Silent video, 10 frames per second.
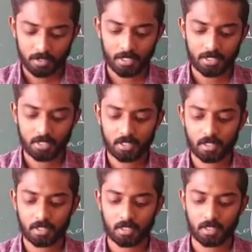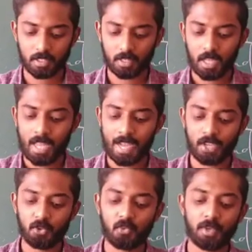that's I
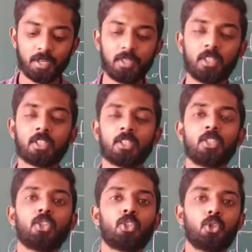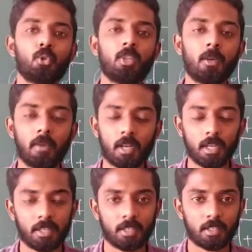went to the
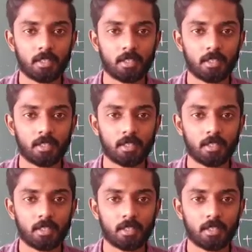market.